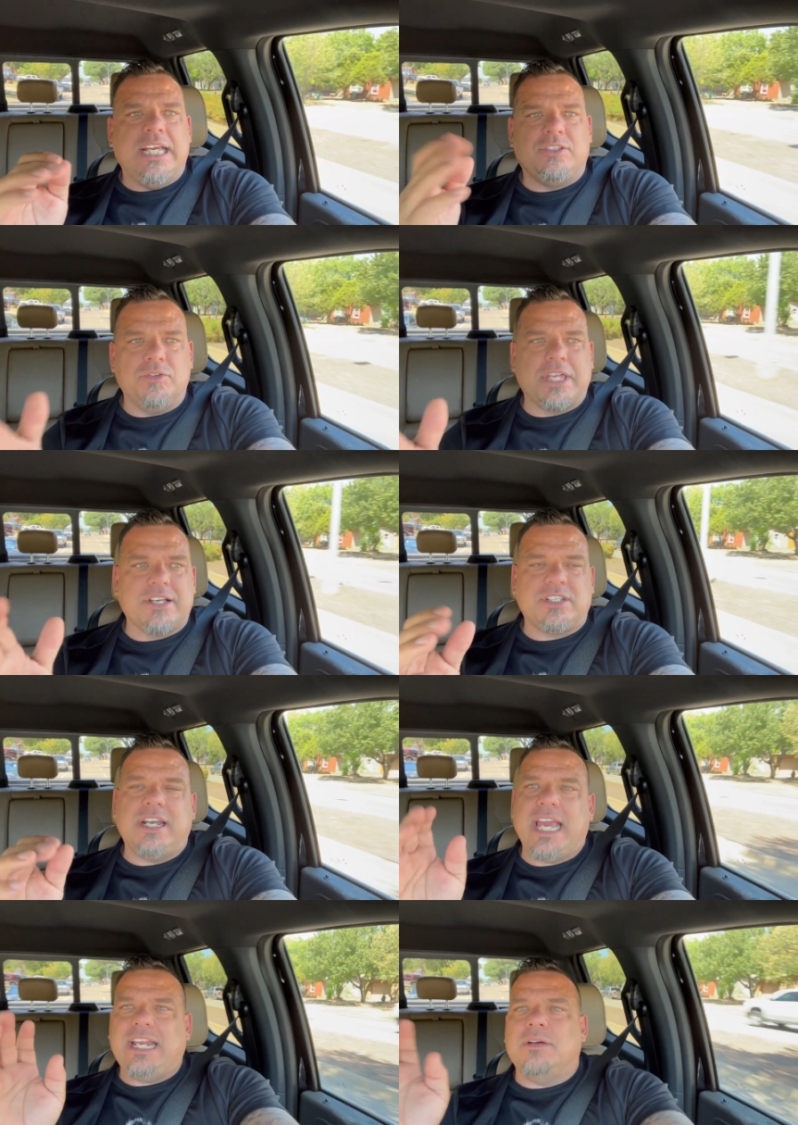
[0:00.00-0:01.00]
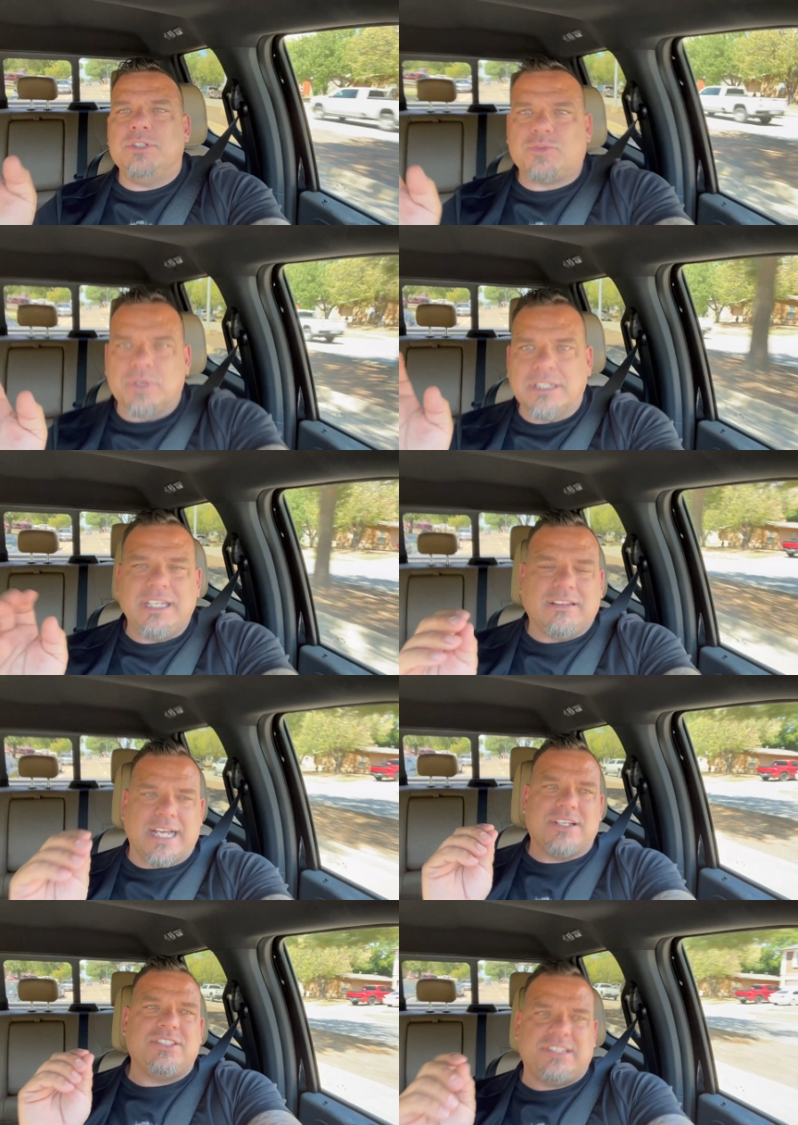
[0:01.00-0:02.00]
in 2008, it was really
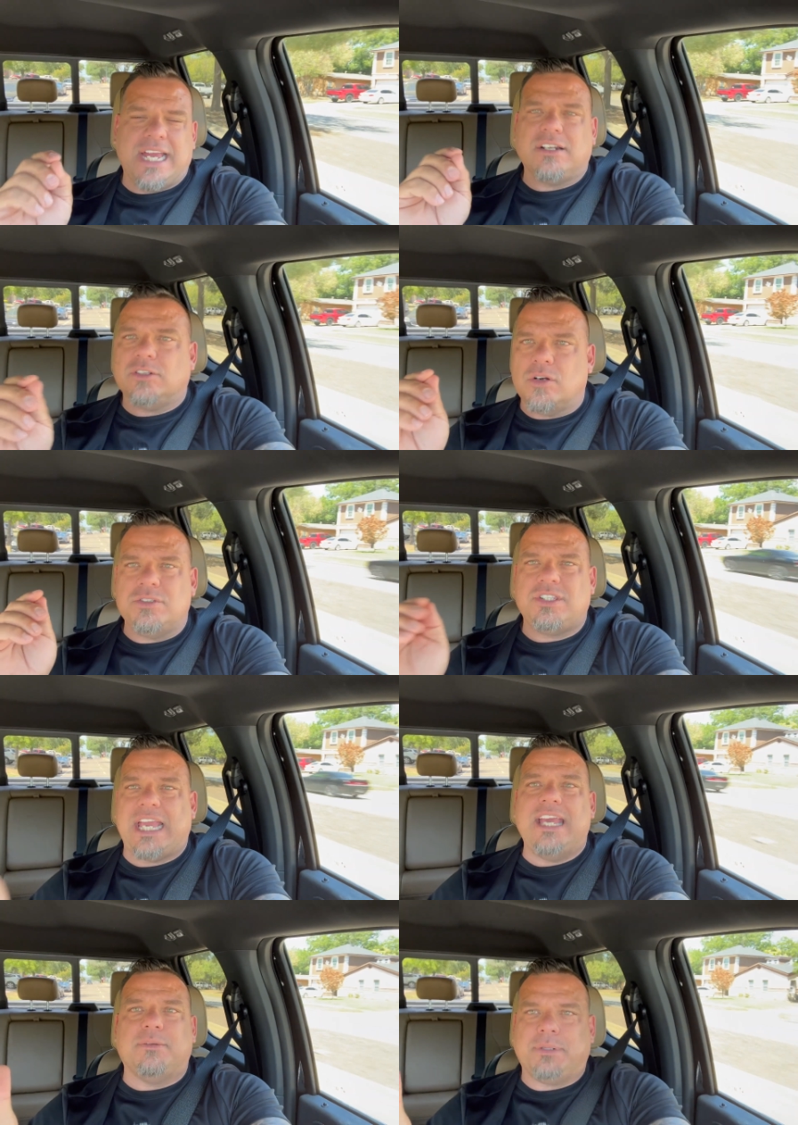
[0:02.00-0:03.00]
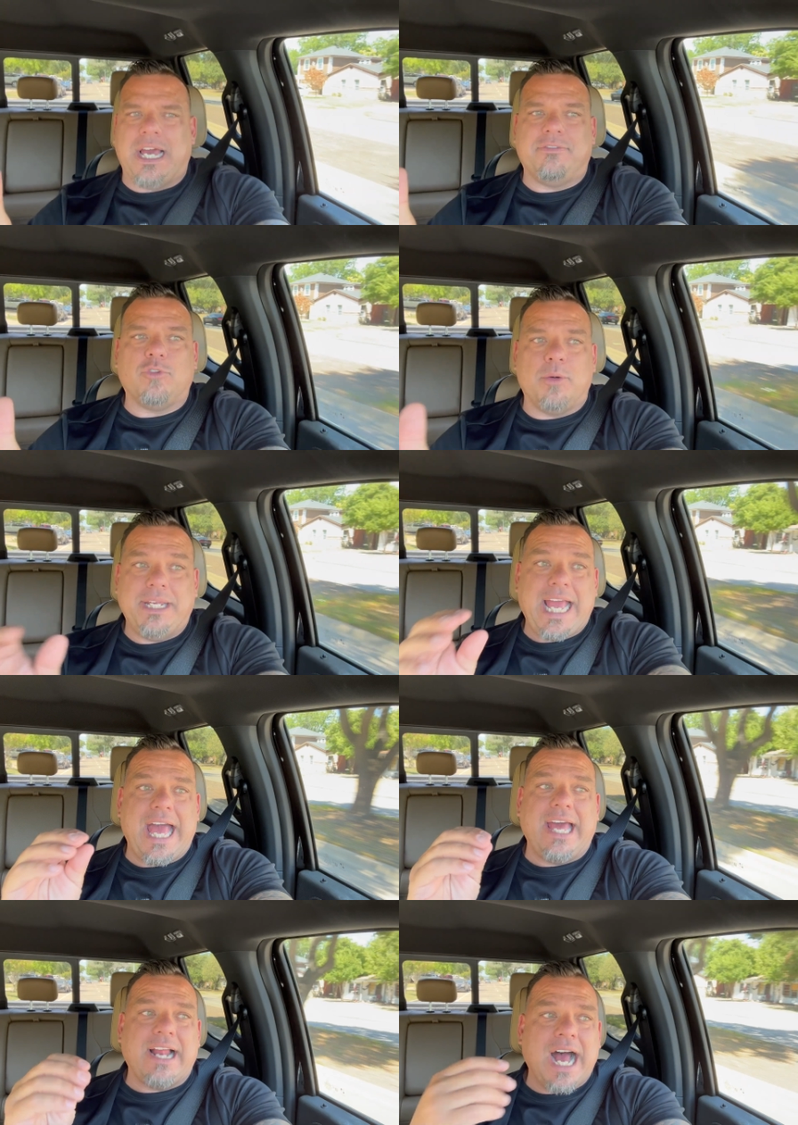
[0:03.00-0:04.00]
like a standalone SCADA platform. It
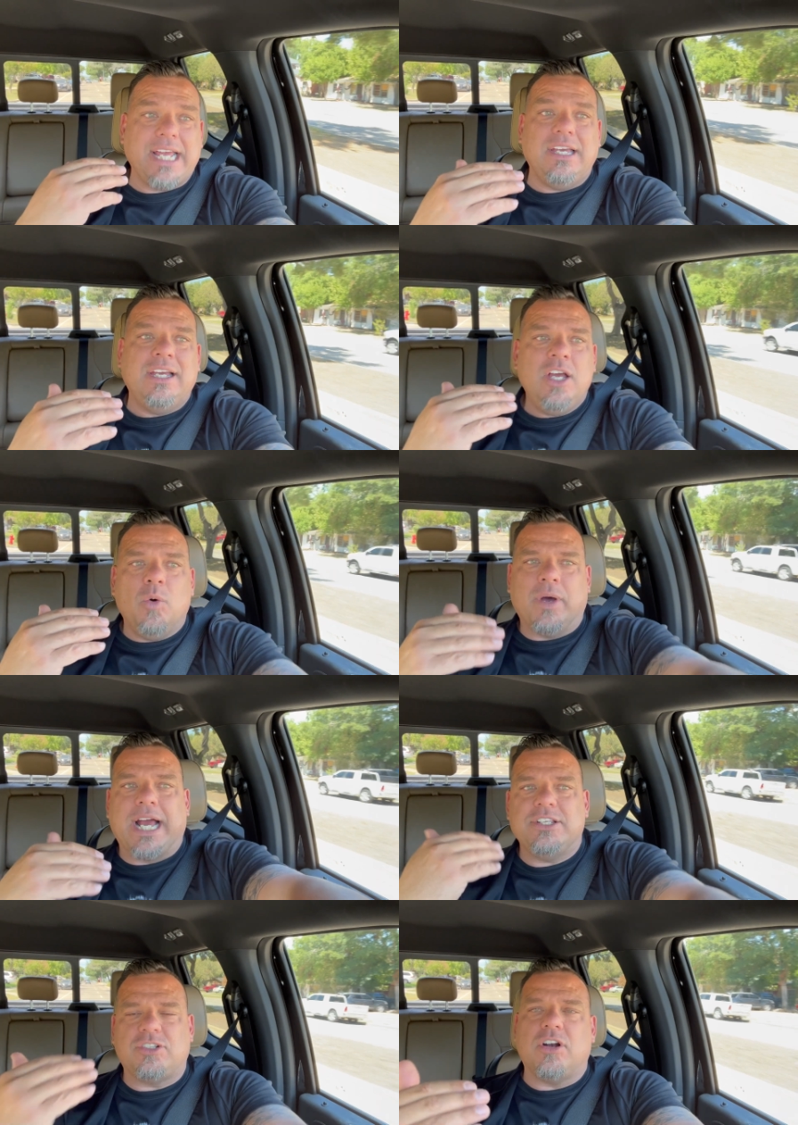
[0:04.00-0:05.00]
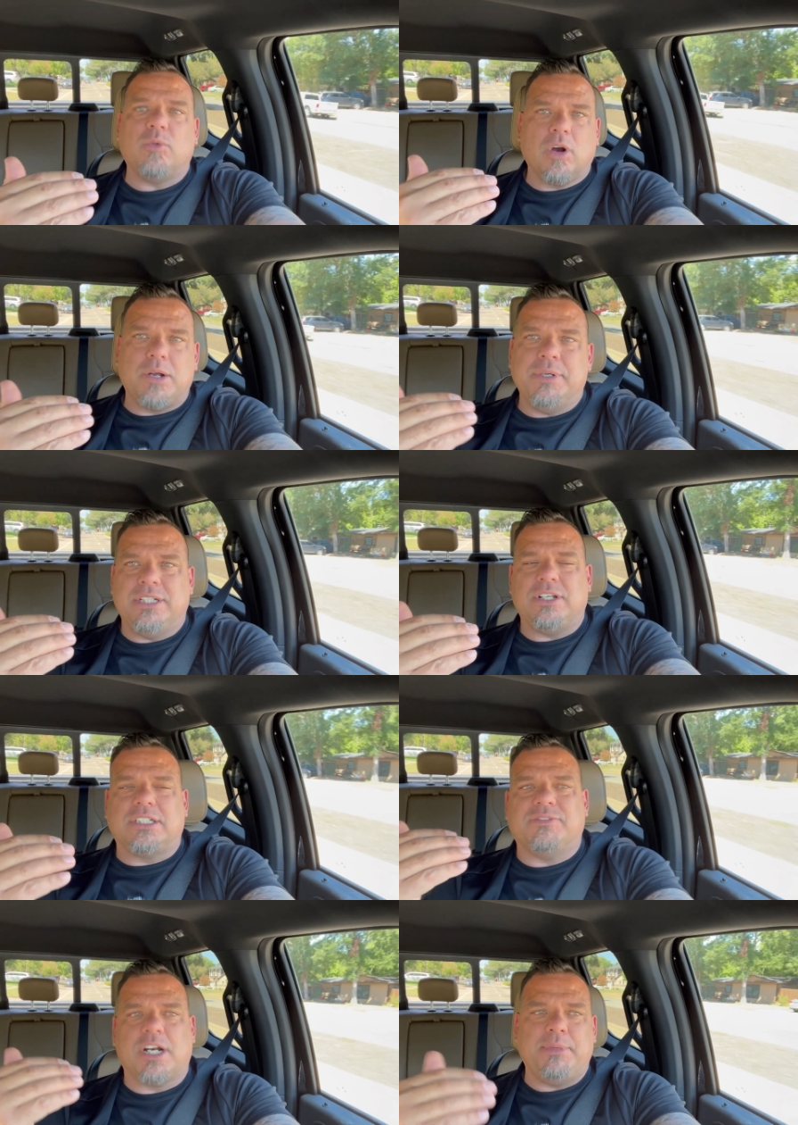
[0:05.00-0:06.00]
had, I when I started working with
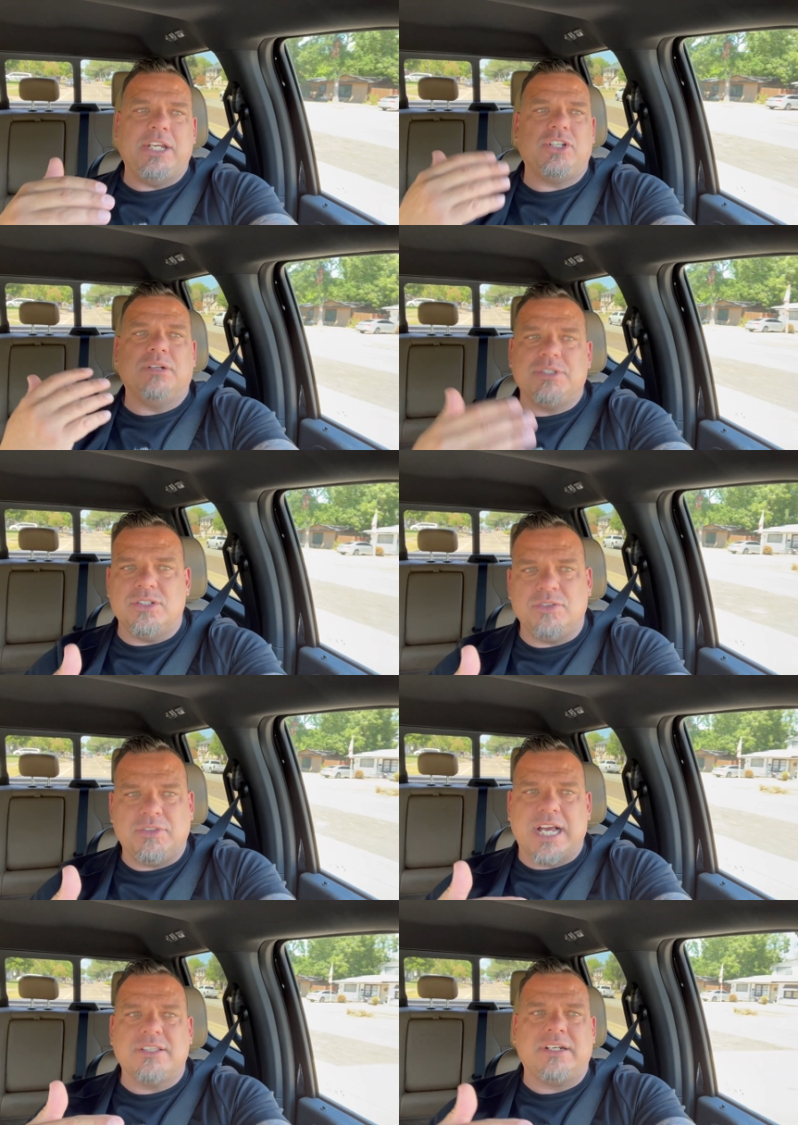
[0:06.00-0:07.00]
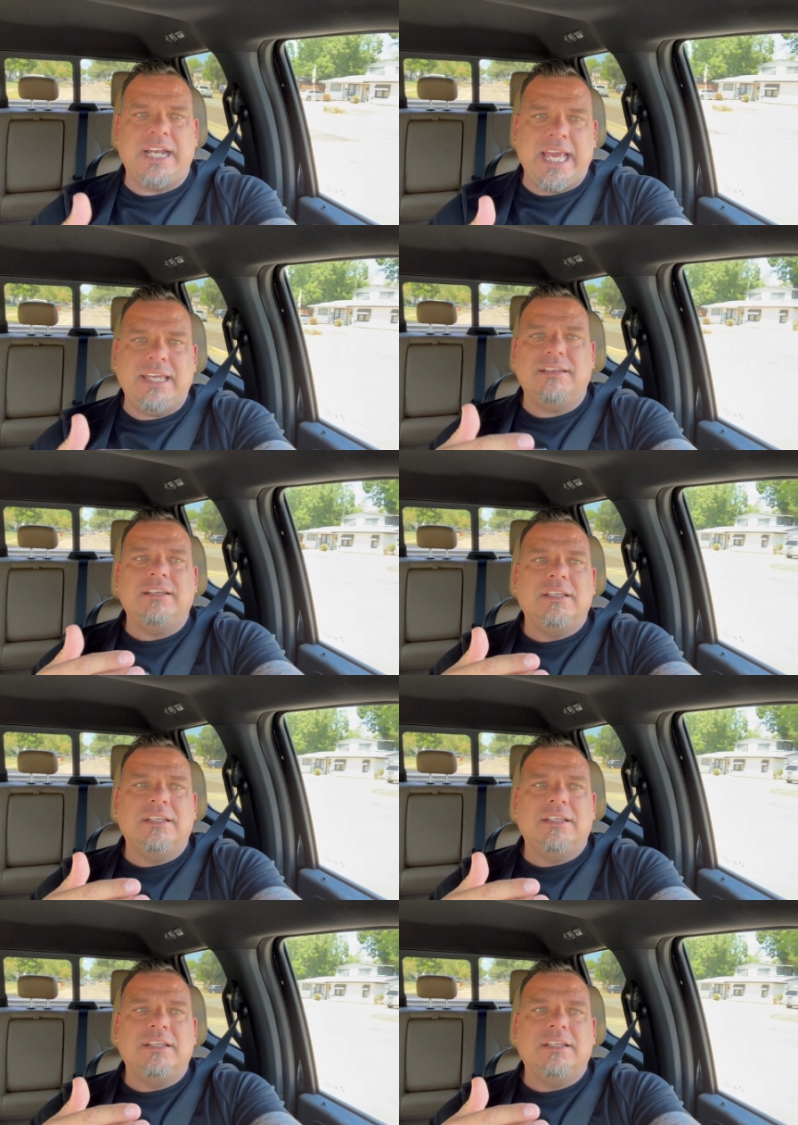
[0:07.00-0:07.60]
inductive automation, it was in 2008,